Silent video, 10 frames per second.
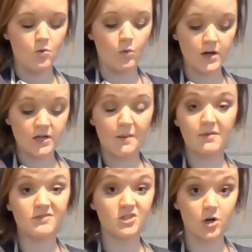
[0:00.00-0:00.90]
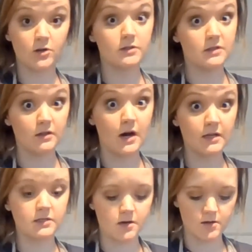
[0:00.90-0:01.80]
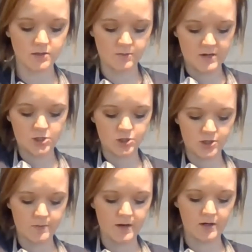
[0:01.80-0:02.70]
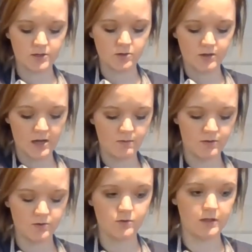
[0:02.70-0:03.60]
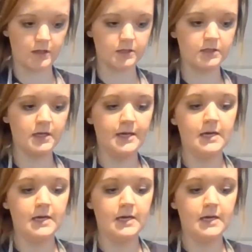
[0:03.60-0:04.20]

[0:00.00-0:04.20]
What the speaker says: 1 cup of salt. It's a lot of salt, so make sure your parents are okay with you doing this.